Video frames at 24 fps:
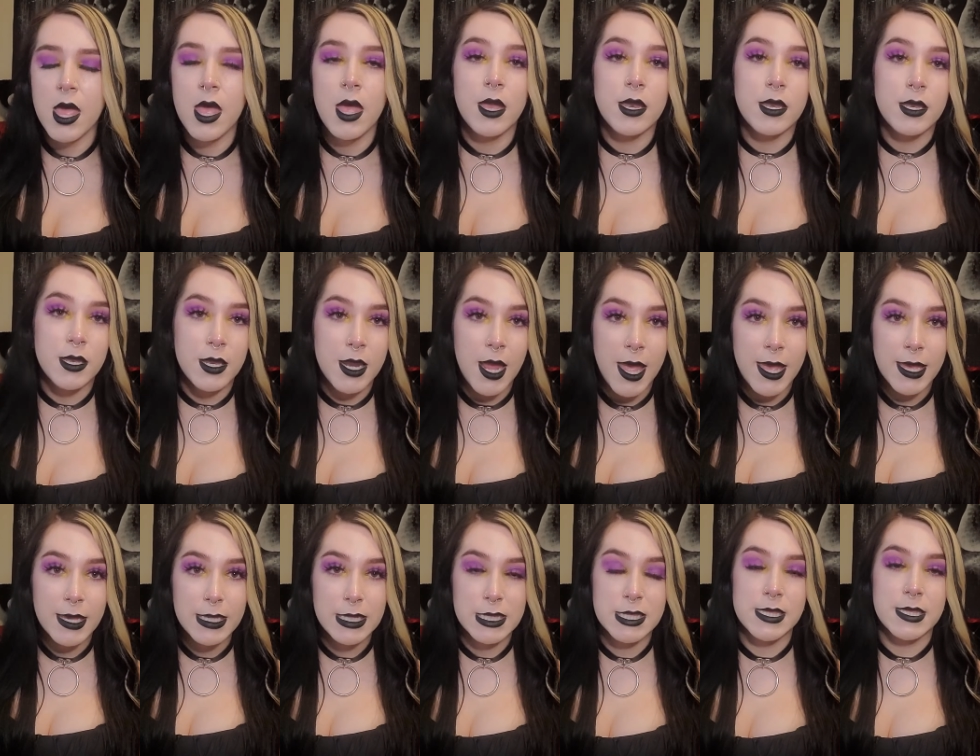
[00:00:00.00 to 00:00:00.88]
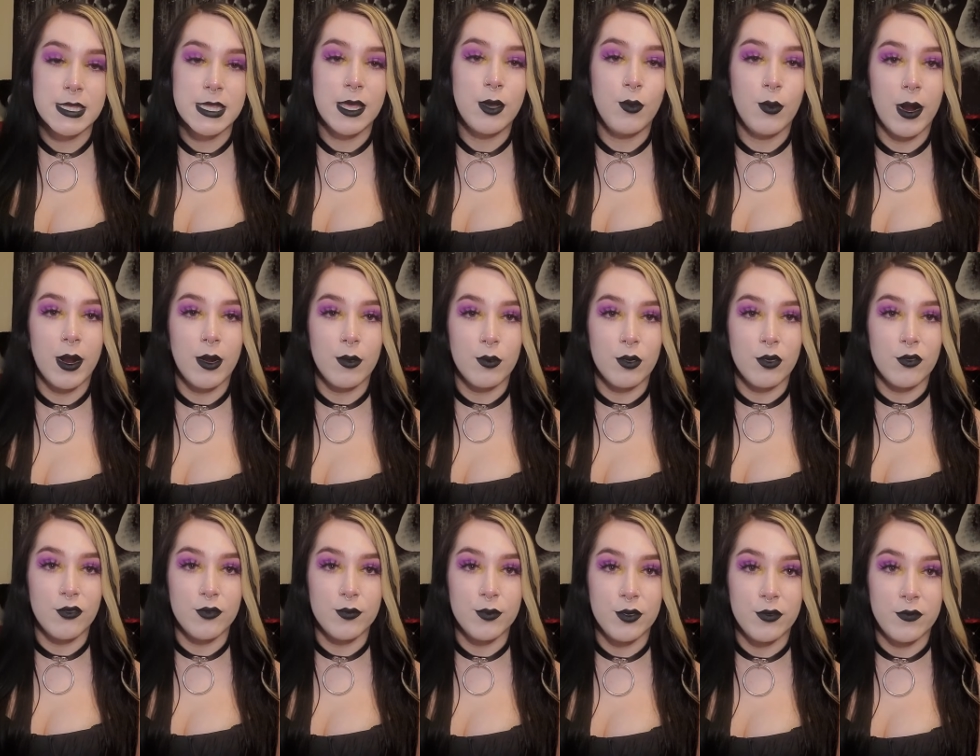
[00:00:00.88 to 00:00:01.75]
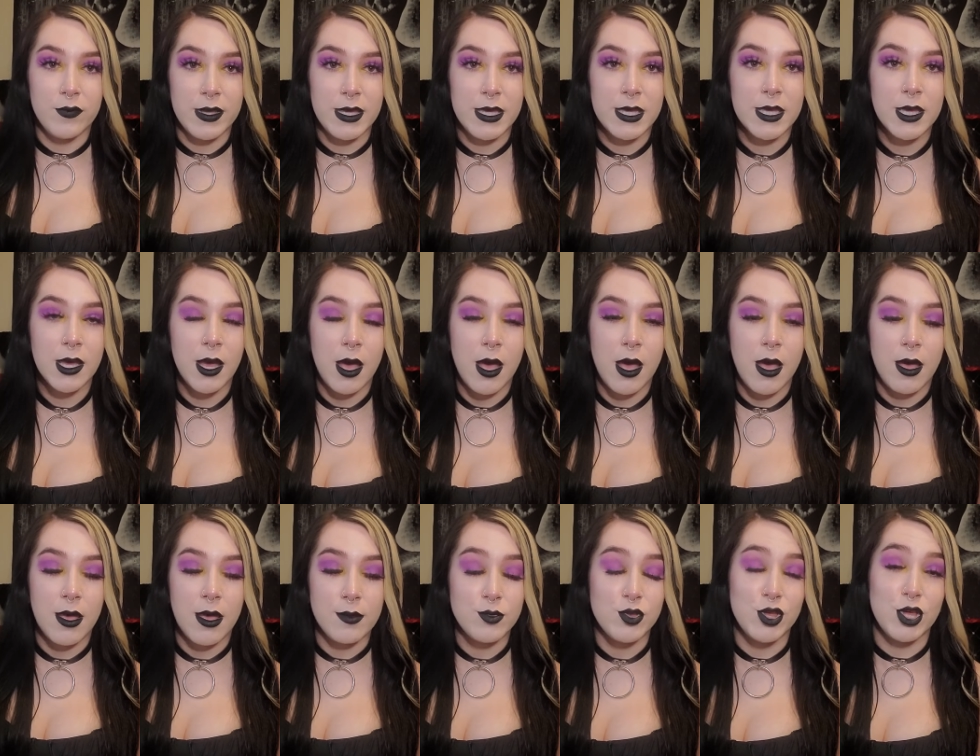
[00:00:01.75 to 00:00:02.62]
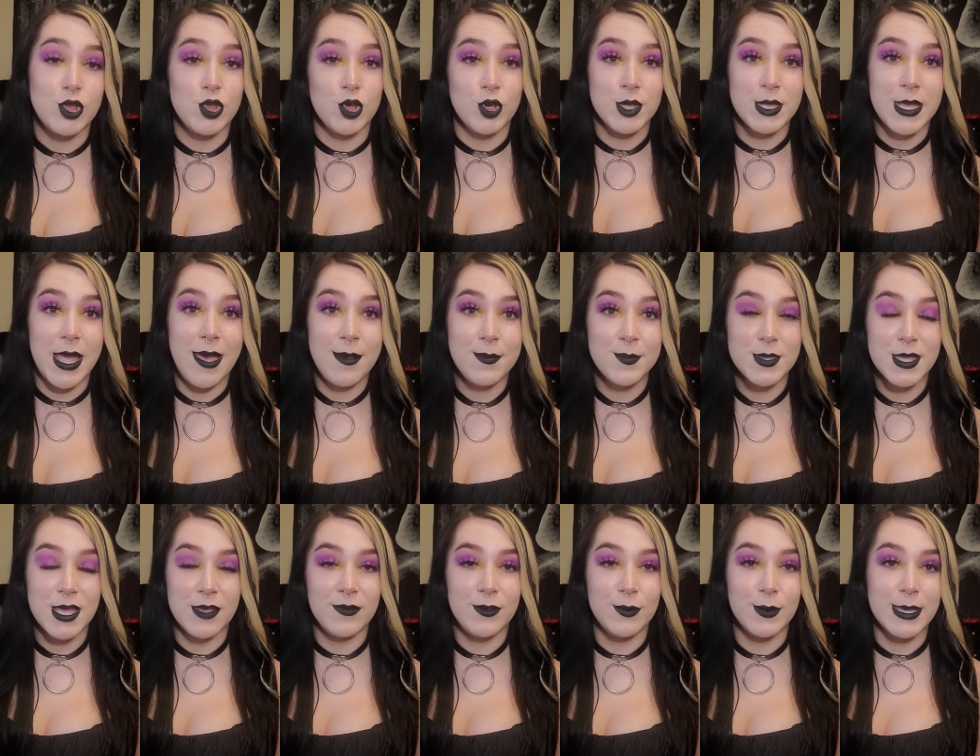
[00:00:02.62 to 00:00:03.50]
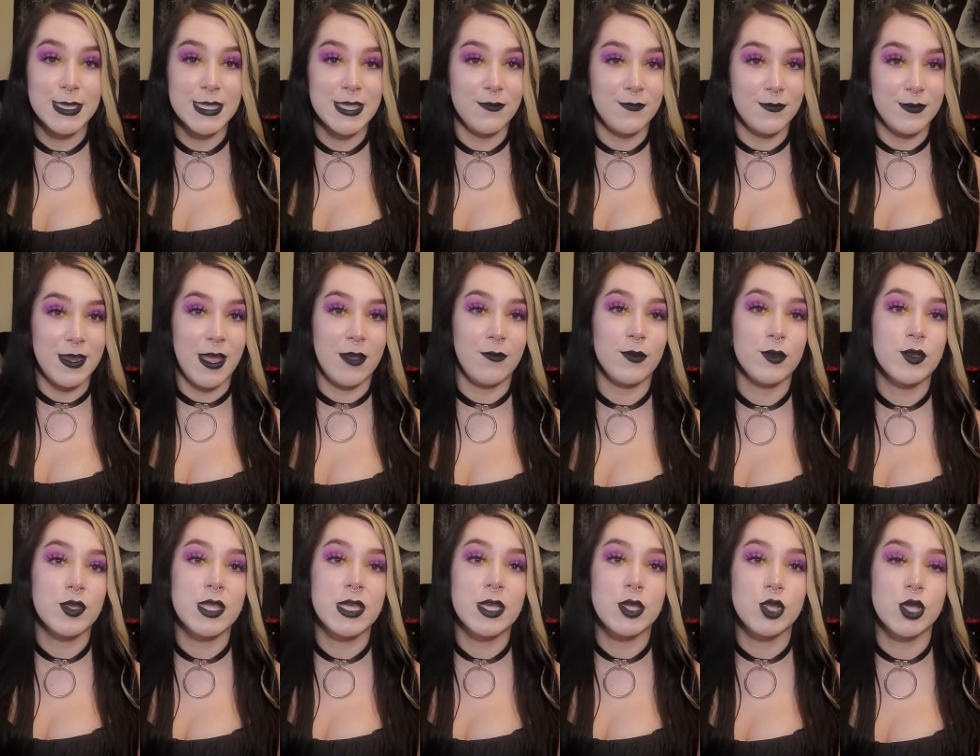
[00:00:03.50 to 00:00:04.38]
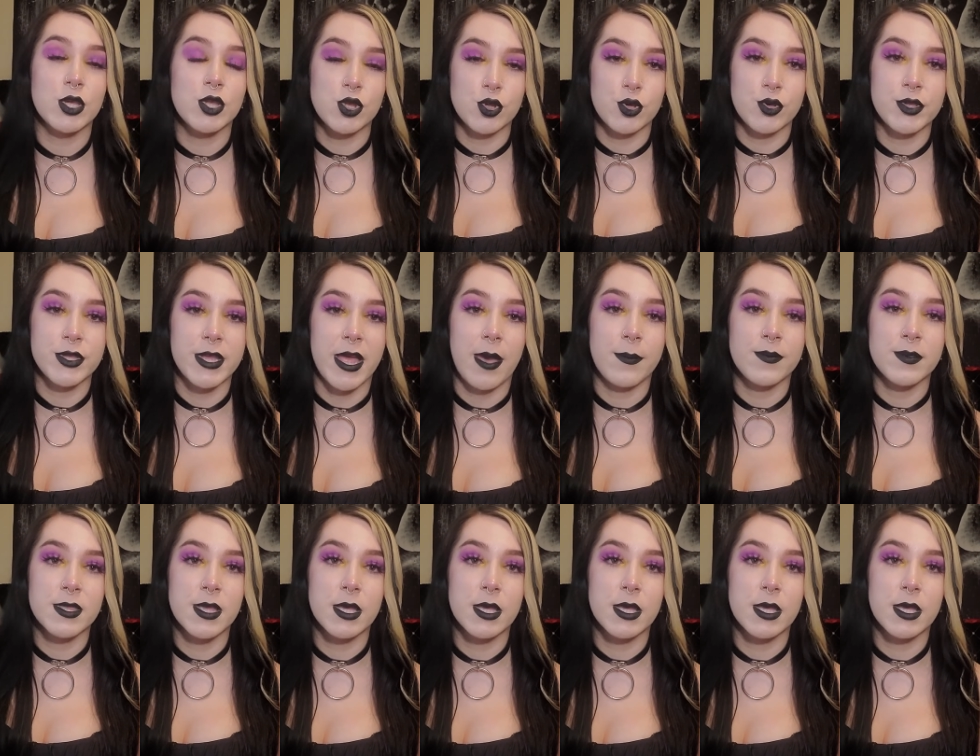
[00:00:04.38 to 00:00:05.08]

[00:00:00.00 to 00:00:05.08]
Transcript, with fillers: Next is a werewolf movie, um, Ginger Snaps. If you guys have never seen Ginger Snaps,